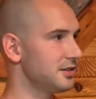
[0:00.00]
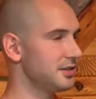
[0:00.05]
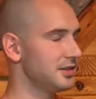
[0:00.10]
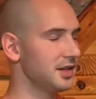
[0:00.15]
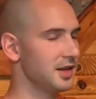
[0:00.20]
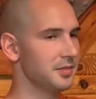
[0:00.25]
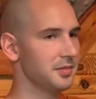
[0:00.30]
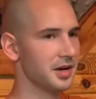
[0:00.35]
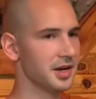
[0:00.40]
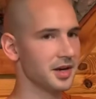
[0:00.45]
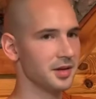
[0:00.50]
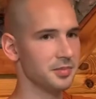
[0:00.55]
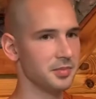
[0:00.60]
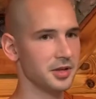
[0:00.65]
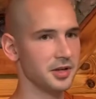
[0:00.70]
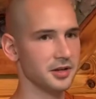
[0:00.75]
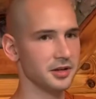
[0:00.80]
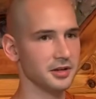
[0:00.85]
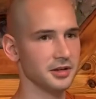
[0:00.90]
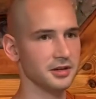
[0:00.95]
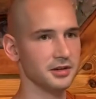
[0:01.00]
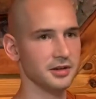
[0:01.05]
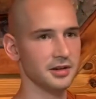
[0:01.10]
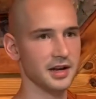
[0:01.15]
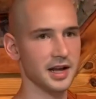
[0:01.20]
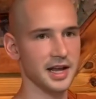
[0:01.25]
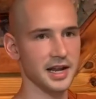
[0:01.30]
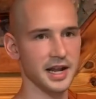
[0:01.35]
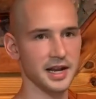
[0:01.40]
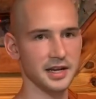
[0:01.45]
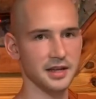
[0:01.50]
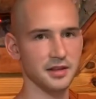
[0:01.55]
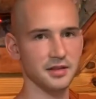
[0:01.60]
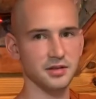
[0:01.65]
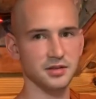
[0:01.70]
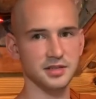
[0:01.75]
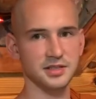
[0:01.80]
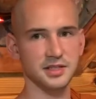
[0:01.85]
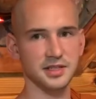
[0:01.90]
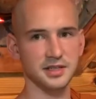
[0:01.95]
that might appear at any of
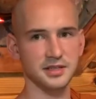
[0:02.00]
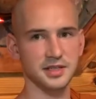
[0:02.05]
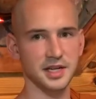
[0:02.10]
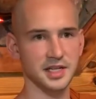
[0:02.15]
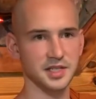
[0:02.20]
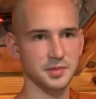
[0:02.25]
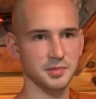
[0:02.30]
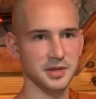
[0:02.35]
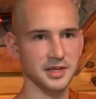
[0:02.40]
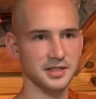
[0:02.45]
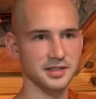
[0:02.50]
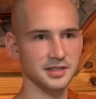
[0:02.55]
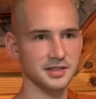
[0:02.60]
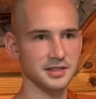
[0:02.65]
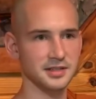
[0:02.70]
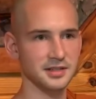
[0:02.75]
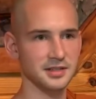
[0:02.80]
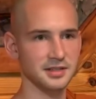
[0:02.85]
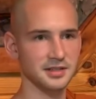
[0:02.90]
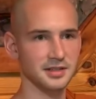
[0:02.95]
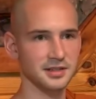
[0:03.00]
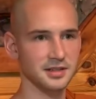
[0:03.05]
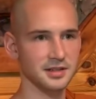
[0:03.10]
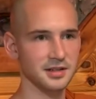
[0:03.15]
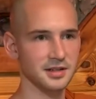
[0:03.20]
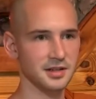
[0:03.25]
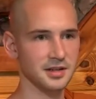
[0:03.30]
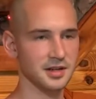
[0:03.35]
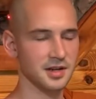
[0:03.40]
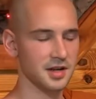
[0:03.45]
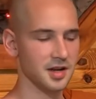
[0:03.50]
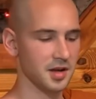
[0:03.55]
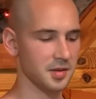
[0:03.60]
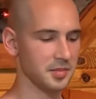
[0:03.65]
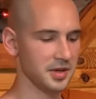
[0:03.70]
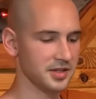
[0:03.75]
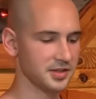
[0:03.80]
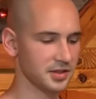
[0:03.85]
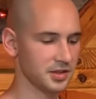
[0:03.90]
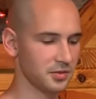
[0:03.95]
those six sense bases.
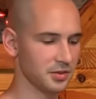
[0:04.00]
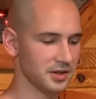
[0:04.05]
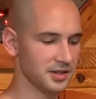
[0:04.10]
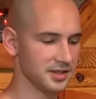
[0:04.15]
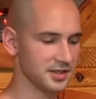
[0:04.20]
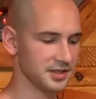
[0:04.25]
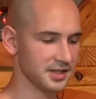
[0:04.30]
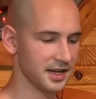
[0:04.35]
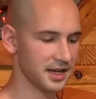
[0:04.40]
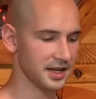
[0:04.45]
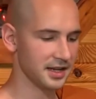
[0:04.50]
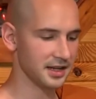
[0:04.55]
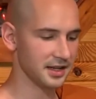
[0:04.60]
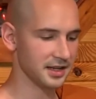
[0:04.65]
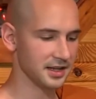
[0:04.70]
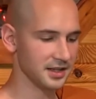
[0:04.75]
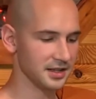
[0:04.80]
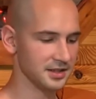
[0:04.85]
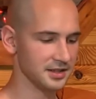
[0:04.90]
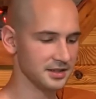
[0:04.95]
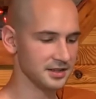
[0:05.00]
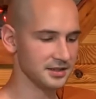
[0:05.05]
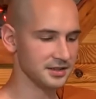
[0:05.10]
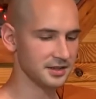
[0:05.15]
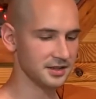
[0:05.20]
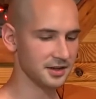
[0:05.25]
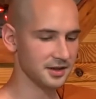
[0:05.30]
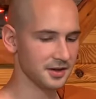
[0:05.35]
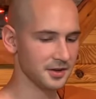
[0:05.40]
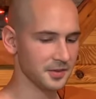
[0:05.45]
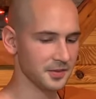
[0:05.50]
Basically what he's saying is